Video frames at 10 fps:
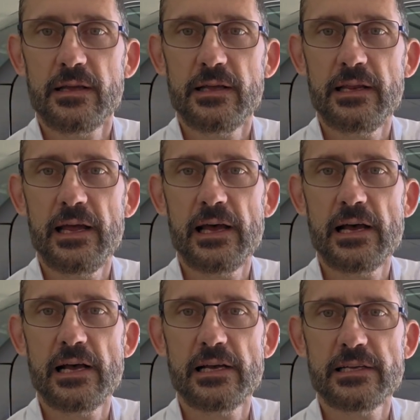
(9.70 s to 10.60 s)
It
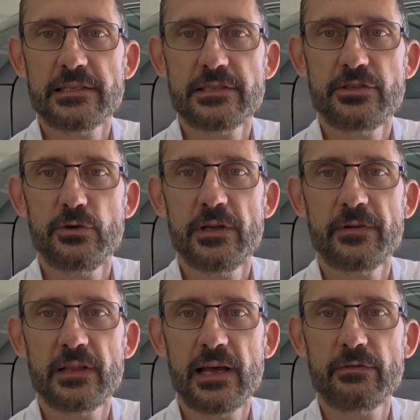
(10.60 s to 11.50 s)
has two
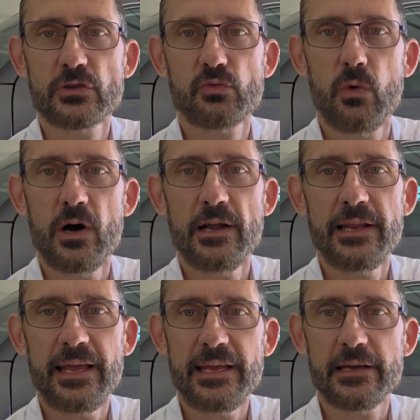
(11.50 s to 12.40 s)
different levels, 1
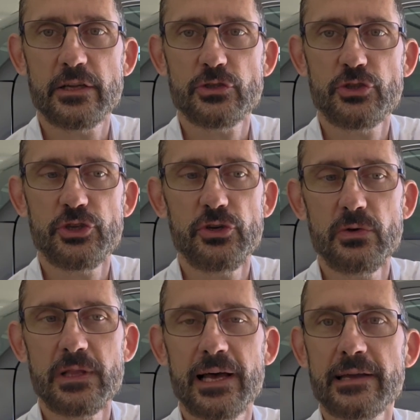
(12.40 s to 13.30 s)
and
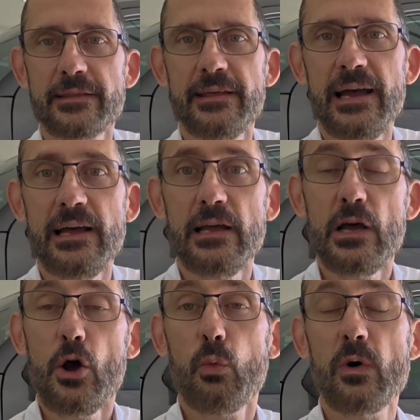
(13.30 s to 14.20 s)
2, like that.
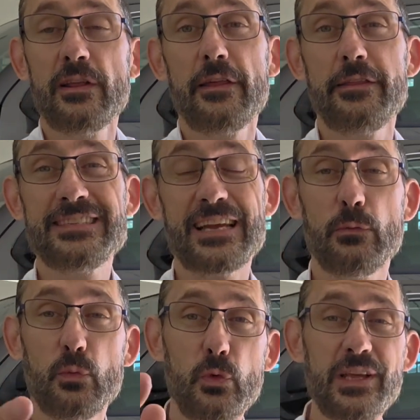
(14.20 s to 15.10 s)
One of the things I
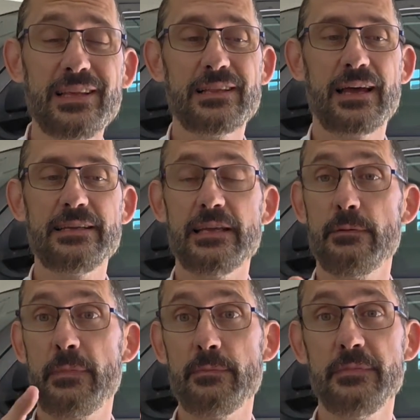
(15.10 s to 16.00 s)
really liked
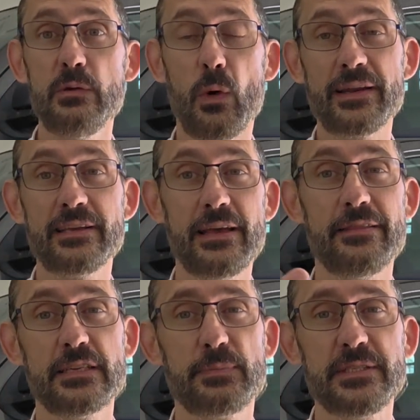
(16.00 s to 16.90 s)
and made me want to get
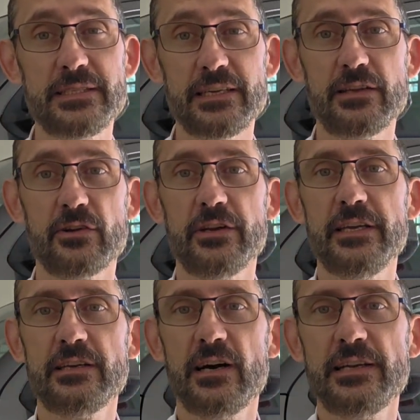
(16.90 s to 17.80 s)
this particular
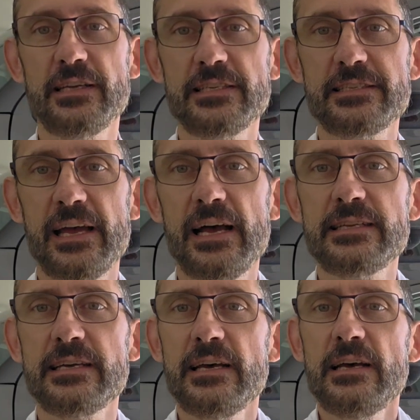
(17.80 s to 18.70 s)
heat gun is that